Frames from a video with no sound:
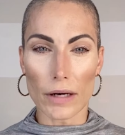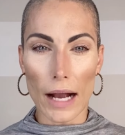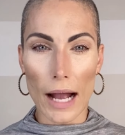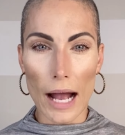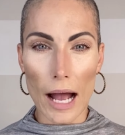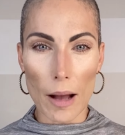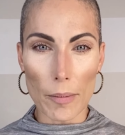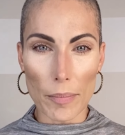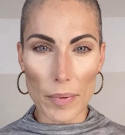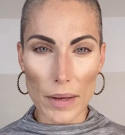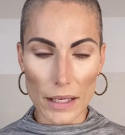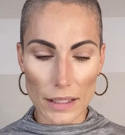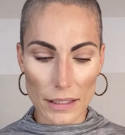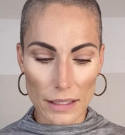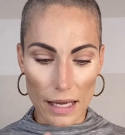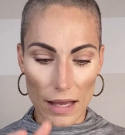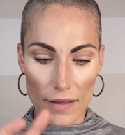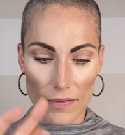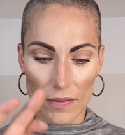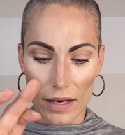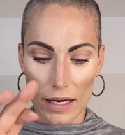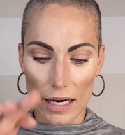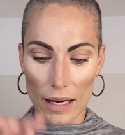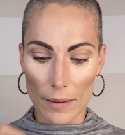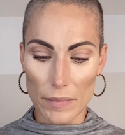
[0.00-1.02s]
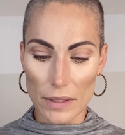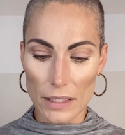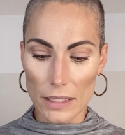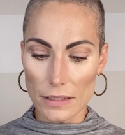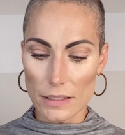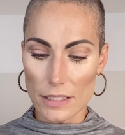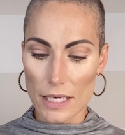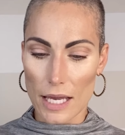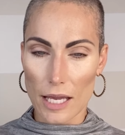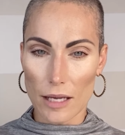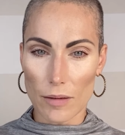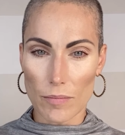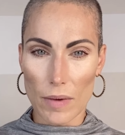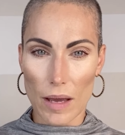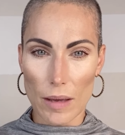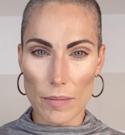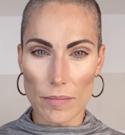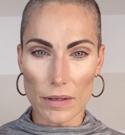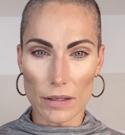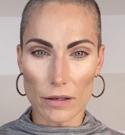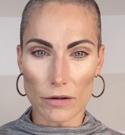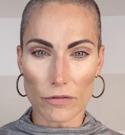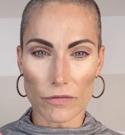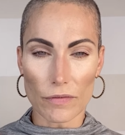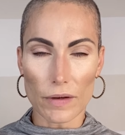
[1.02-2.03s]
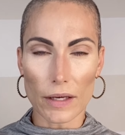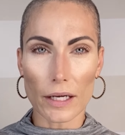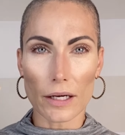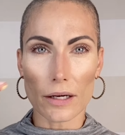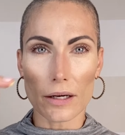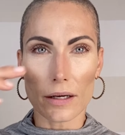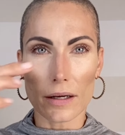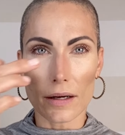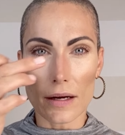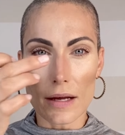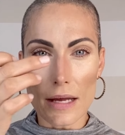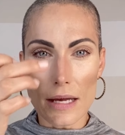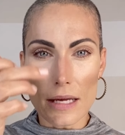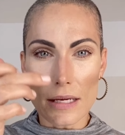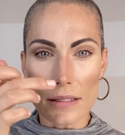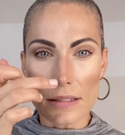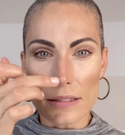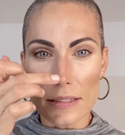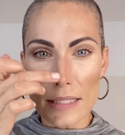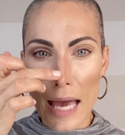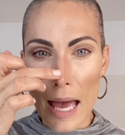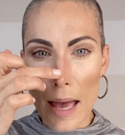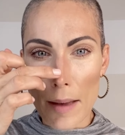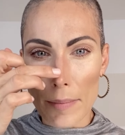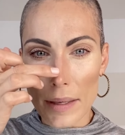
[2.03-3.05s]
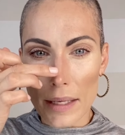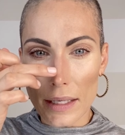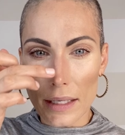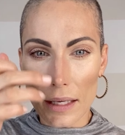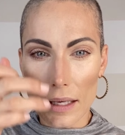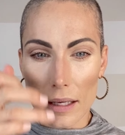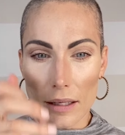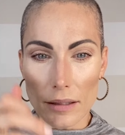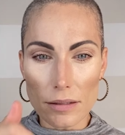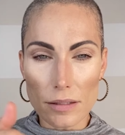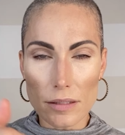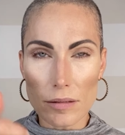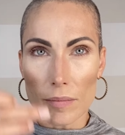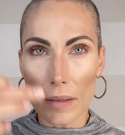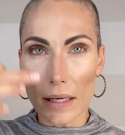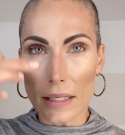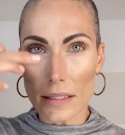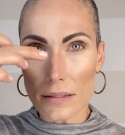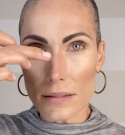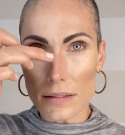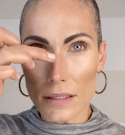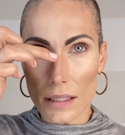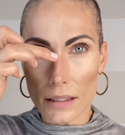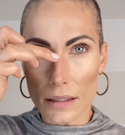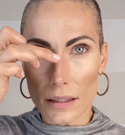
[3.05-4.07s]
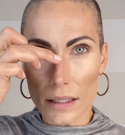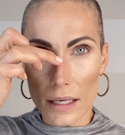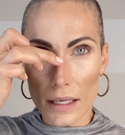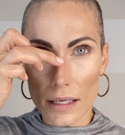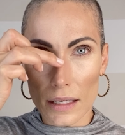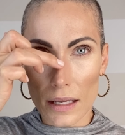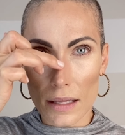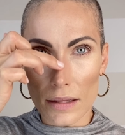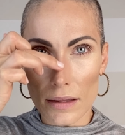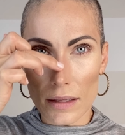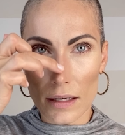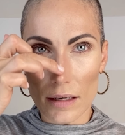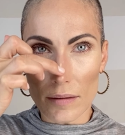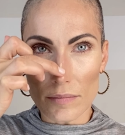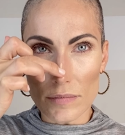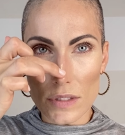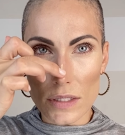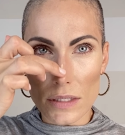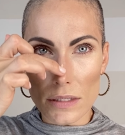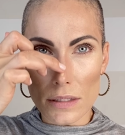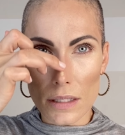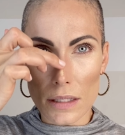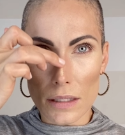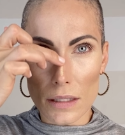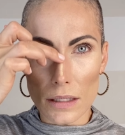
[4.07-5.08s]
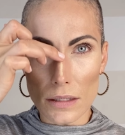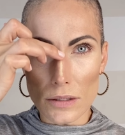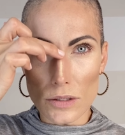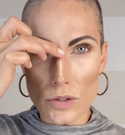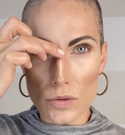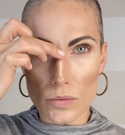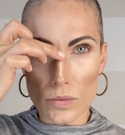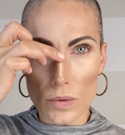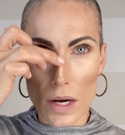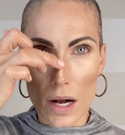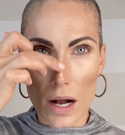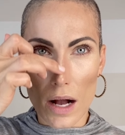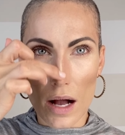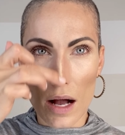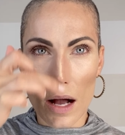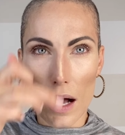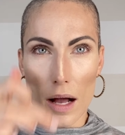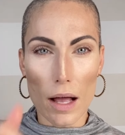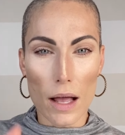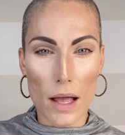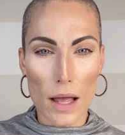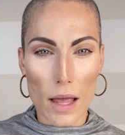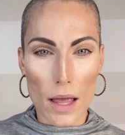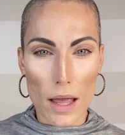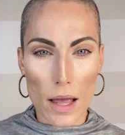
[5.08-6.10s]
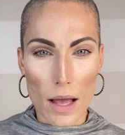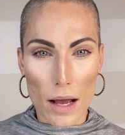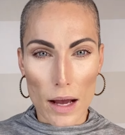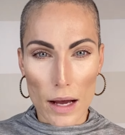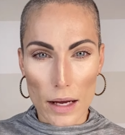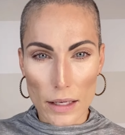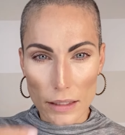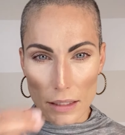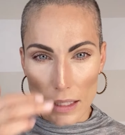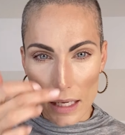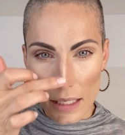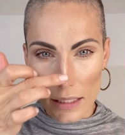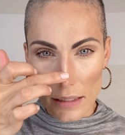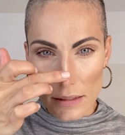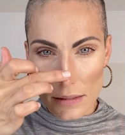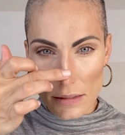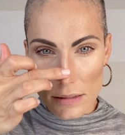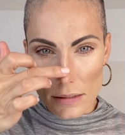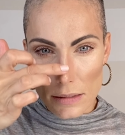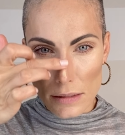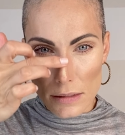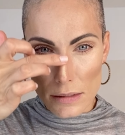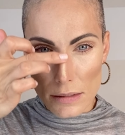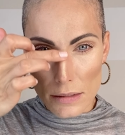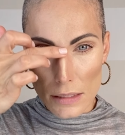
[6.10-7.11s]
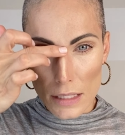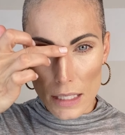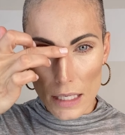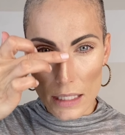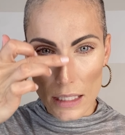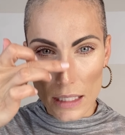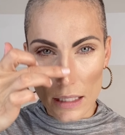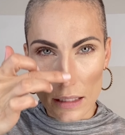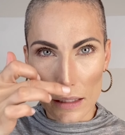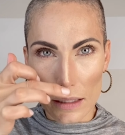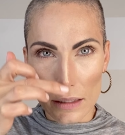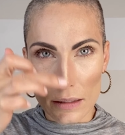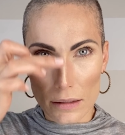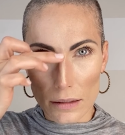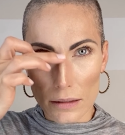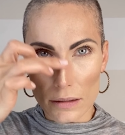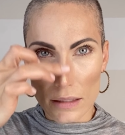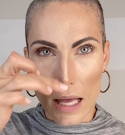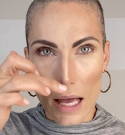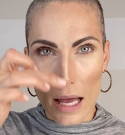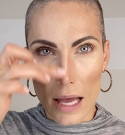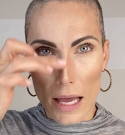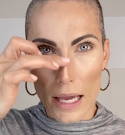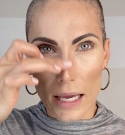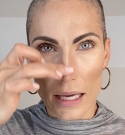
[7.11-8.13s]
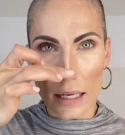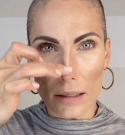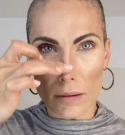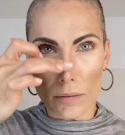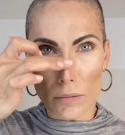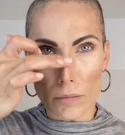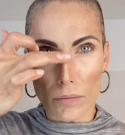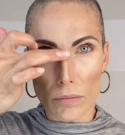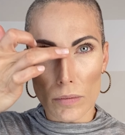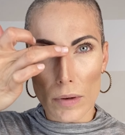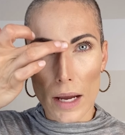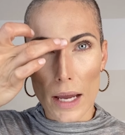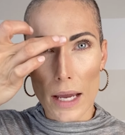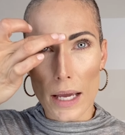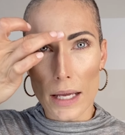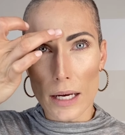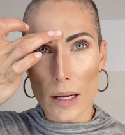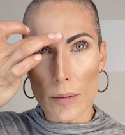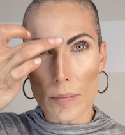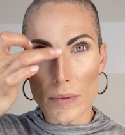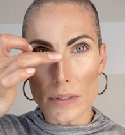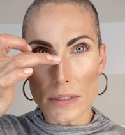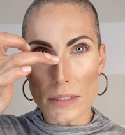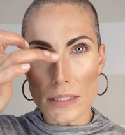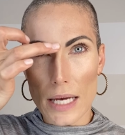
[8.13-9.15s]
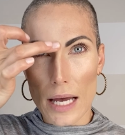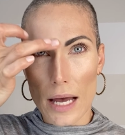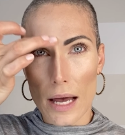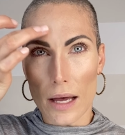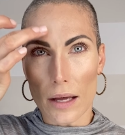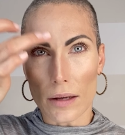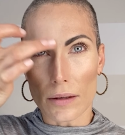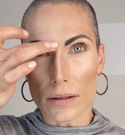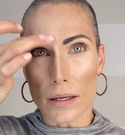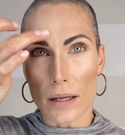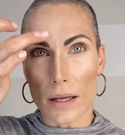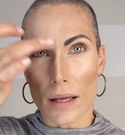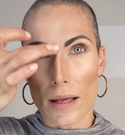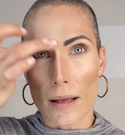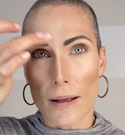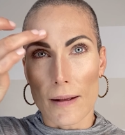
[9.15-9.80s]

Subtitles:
happened. And then I'm going to take my middle finger, dab it into my sunlit, and then I'm just going to draw a nice skinny little line right up and down,